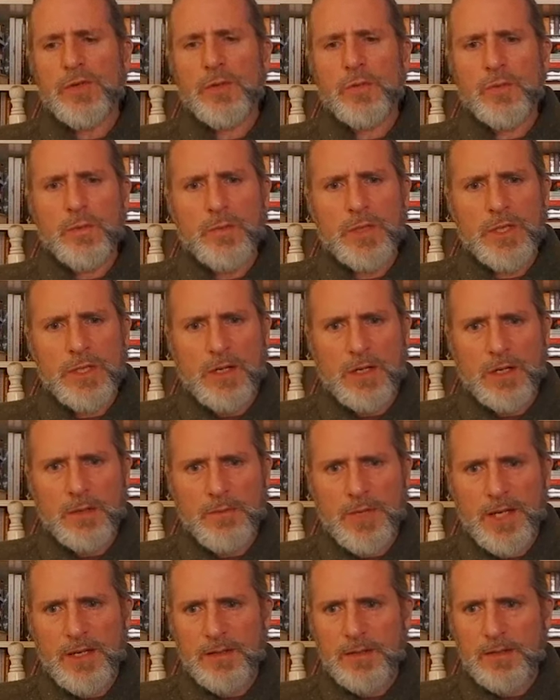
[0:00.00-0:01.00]
when we talk
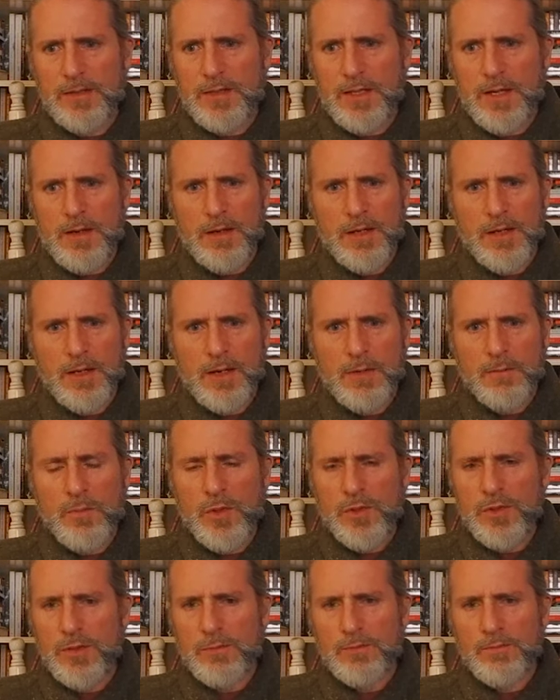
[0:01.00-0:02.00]
about uh,
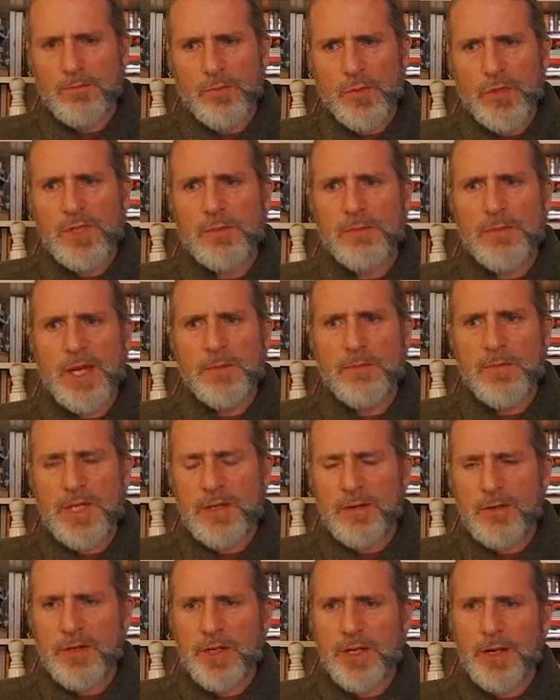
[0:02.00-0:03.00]
Muslim Muslim
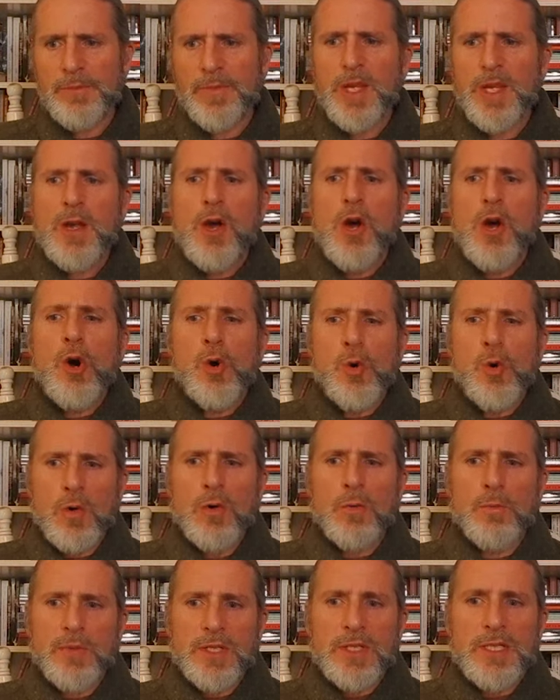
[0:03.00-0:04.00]
Iberia,
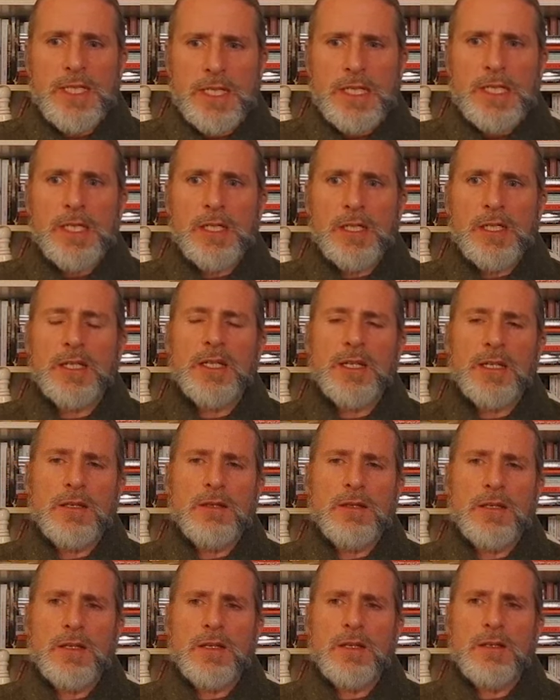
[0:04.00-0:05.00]
or particularly an,
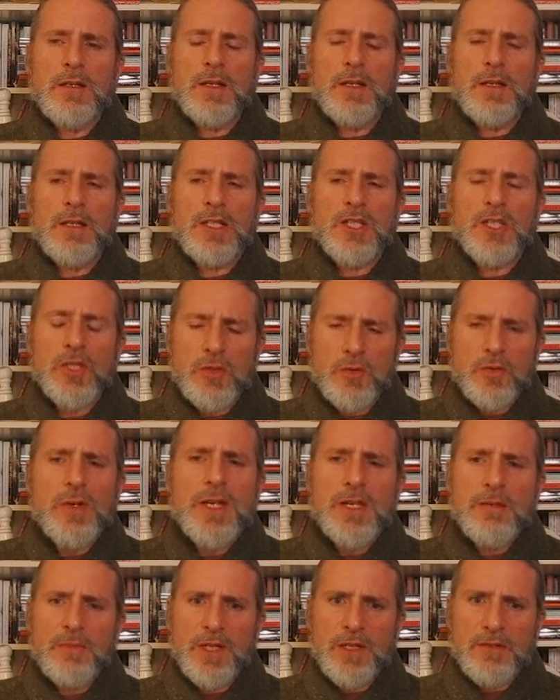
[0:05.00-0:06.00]
an, an
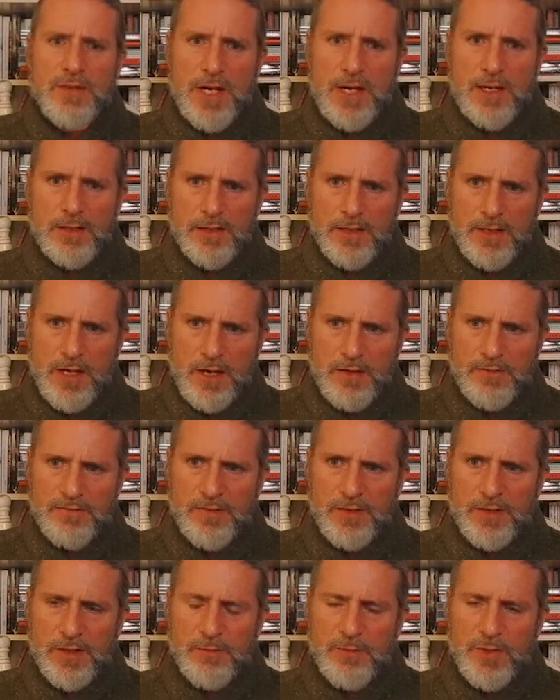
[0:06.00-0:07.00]
extremely violent
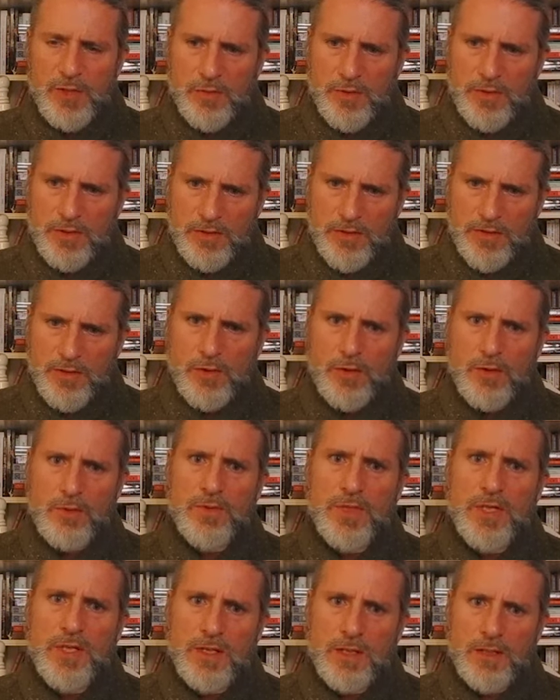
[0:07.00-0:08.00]
conflict between the
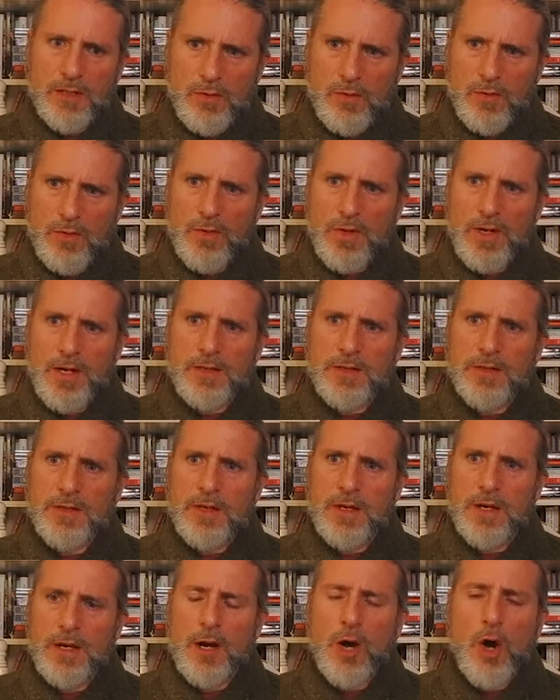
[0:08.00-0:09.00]
Serbs and the Croats
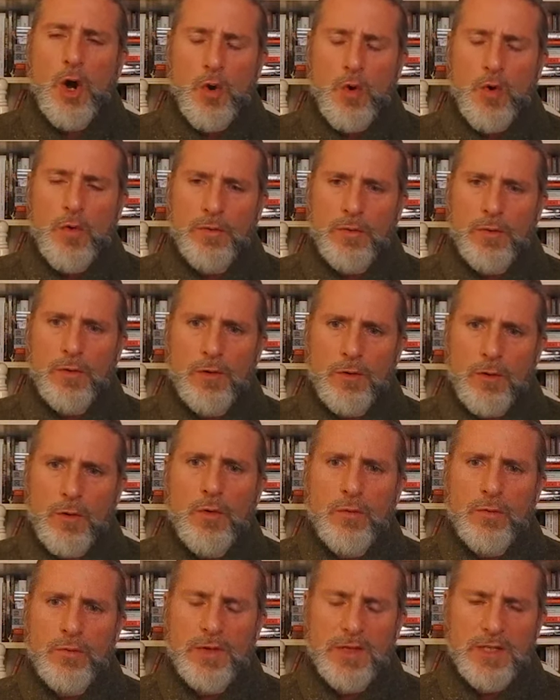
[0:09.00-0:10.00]
uh, over
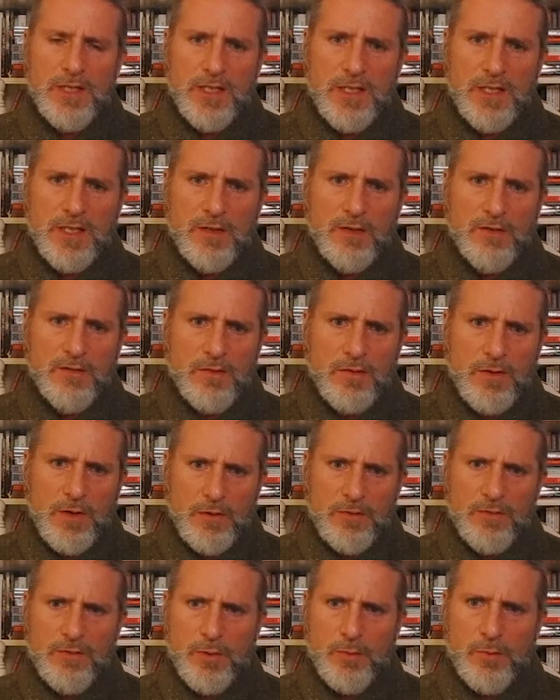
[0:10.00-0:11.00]
over the city of,
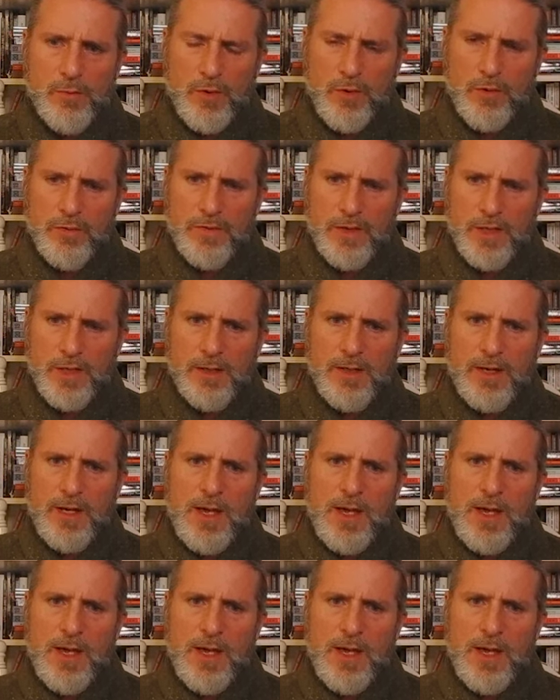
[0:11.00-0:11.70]
of Dubrovnik.